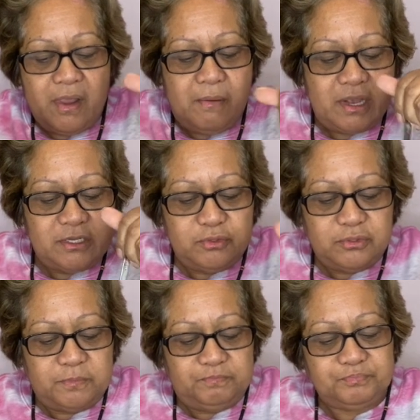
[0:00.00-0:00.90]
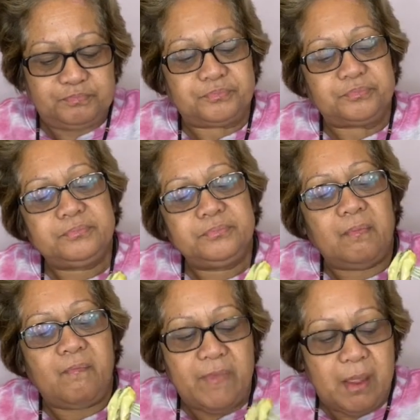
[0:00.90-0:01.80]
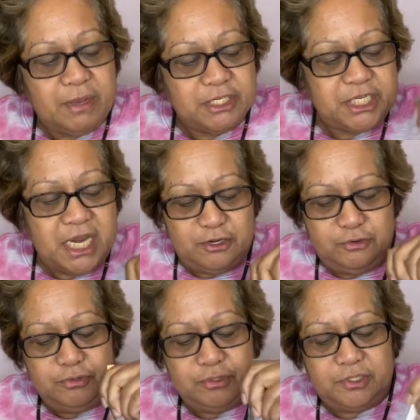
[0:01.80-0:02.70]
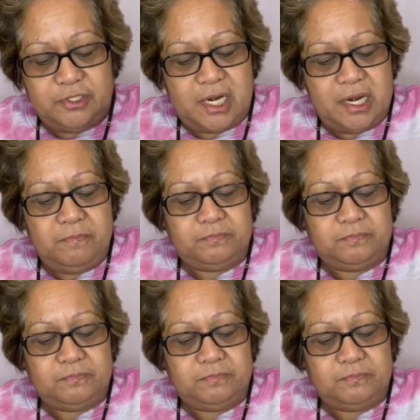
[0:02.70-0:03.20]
mussels, but she had noodles today.